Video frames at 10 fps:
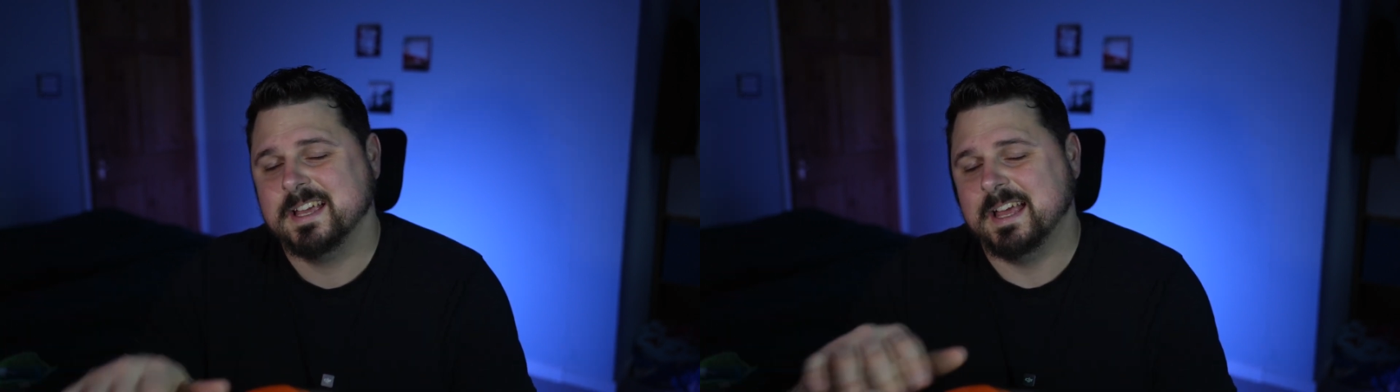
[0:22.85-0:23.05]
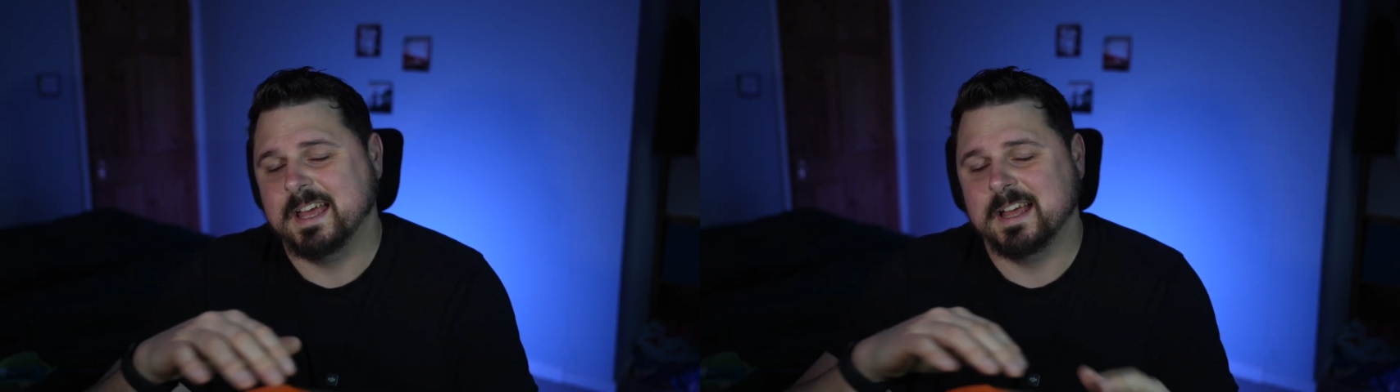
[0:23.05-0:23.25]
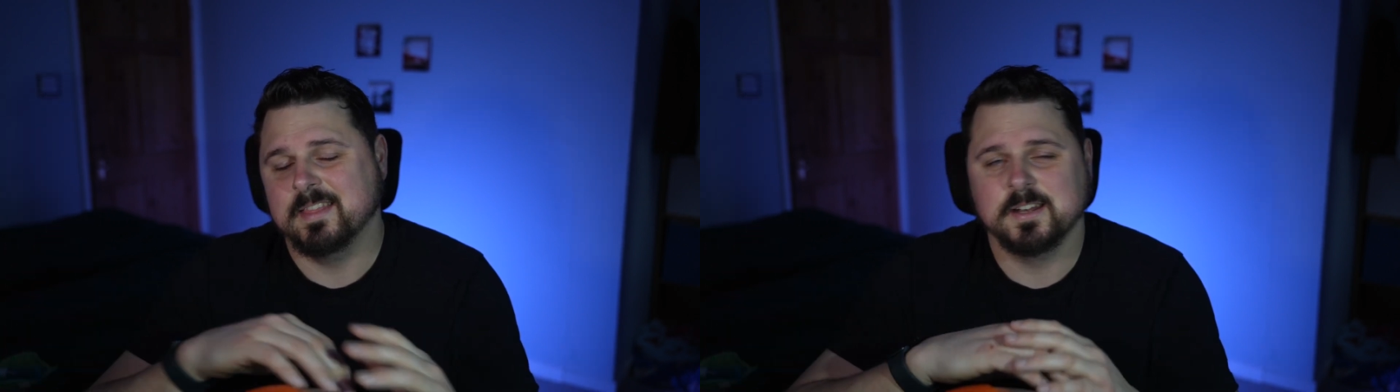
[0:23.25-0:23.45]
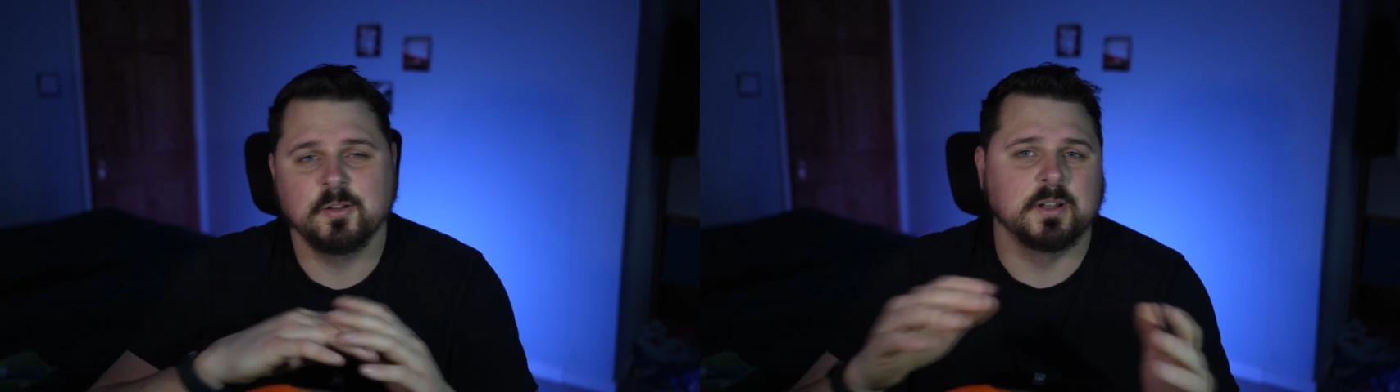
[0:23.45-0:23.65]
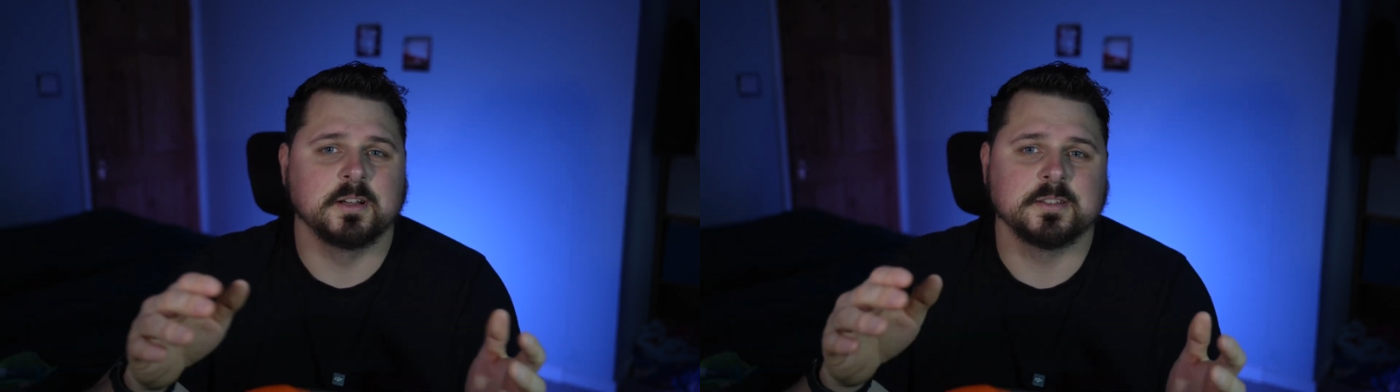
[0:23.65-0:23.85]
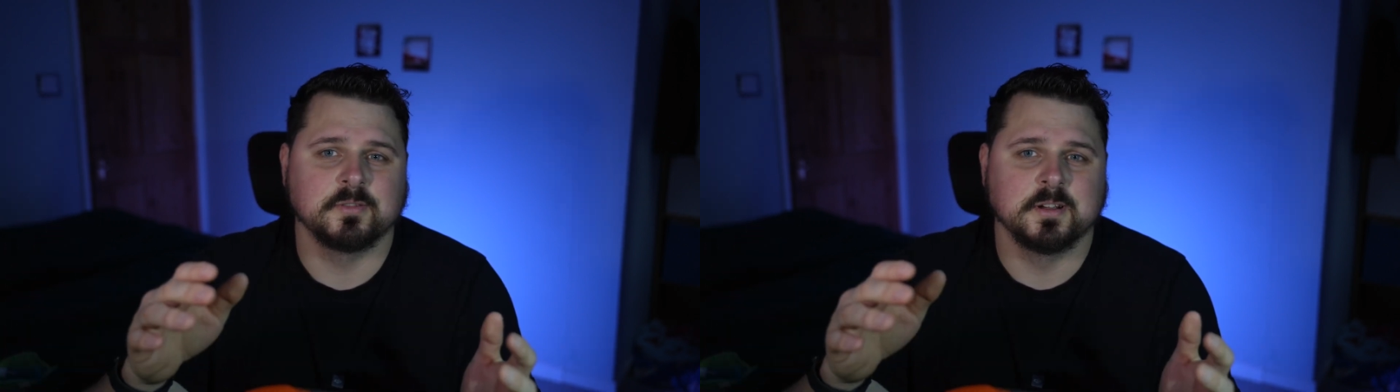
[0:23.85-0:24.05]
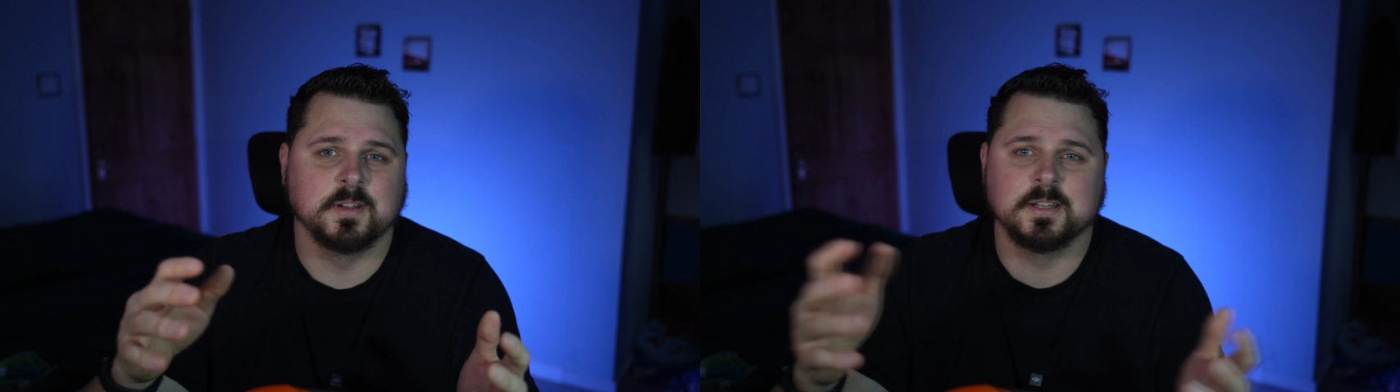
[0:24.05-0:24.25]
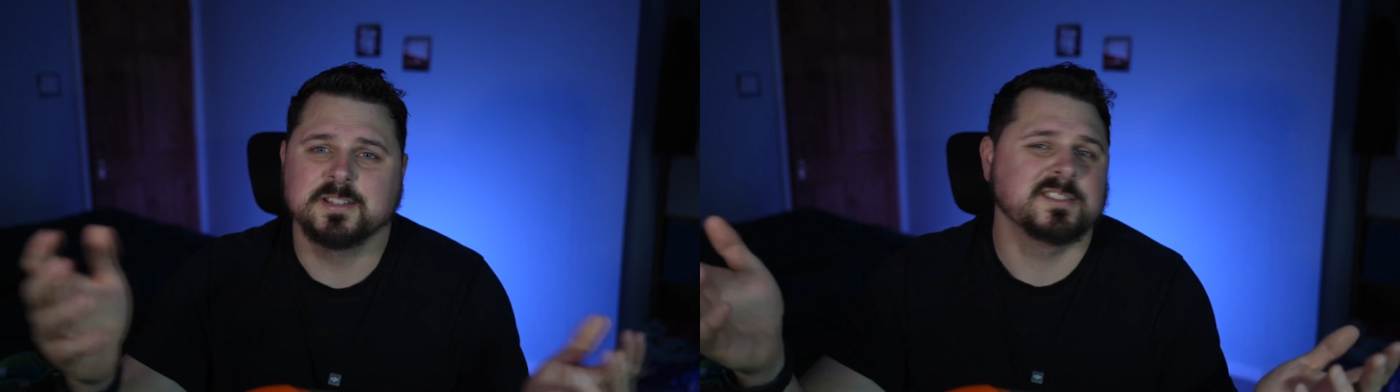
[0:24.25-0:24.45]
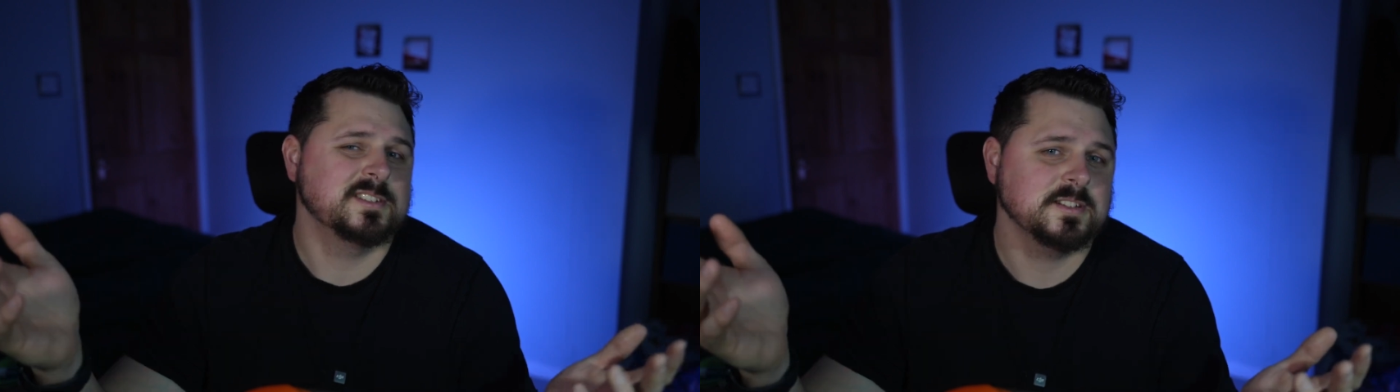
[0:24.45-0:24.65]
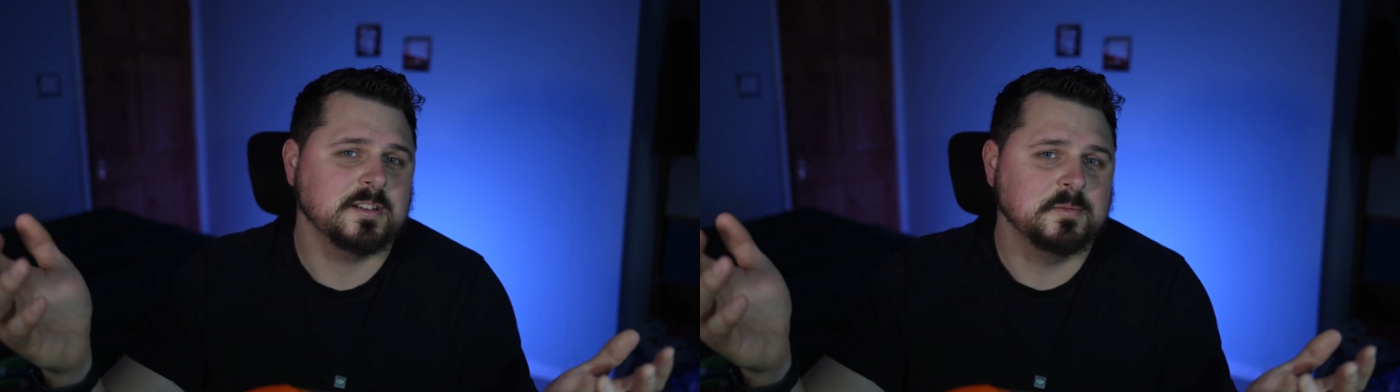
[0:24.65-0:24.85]
They don't last forever, so it's
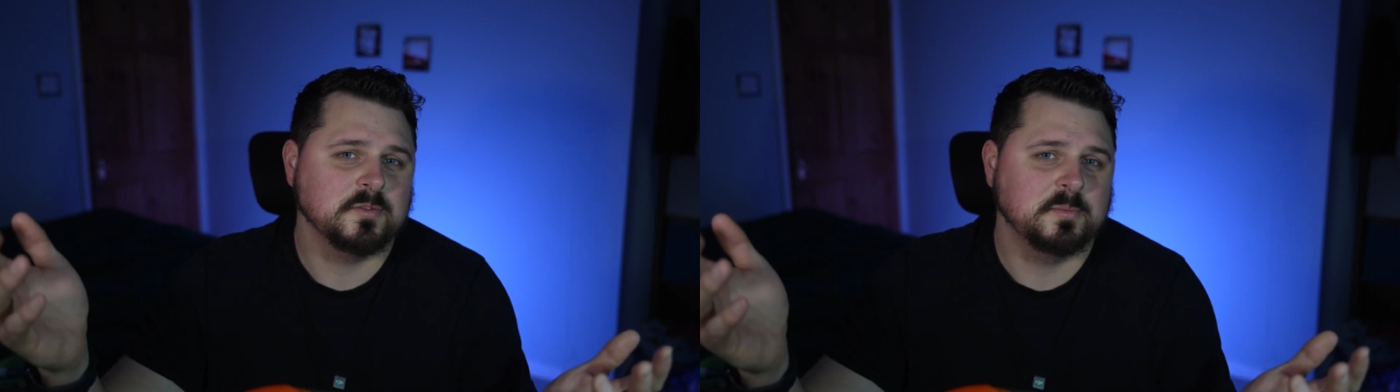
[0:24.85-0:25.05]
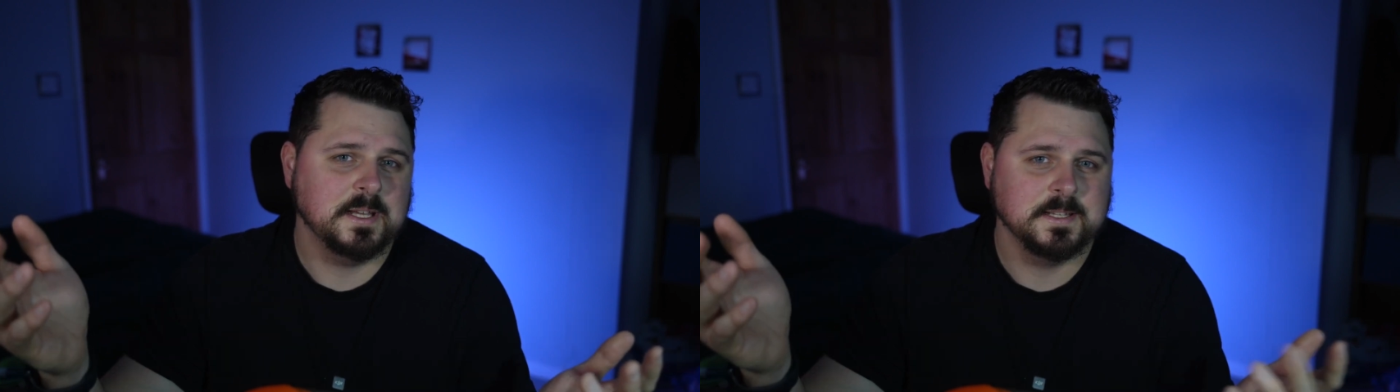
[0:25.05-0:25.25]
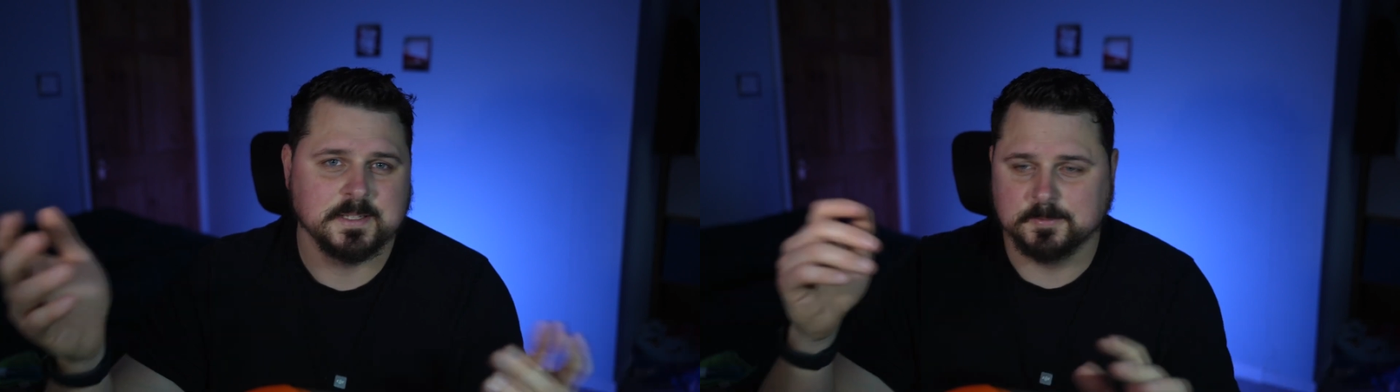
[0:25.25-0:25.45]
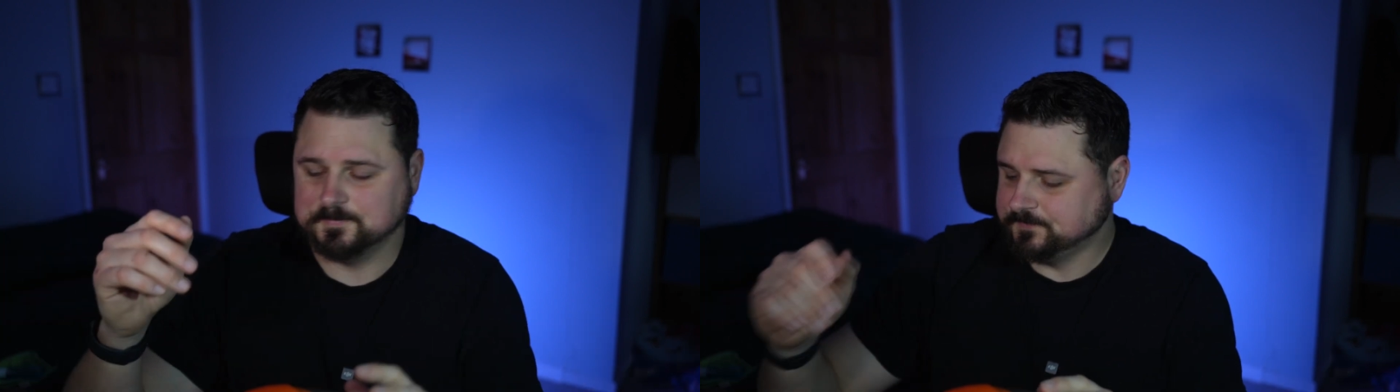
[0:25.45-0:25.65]
just time to replace it.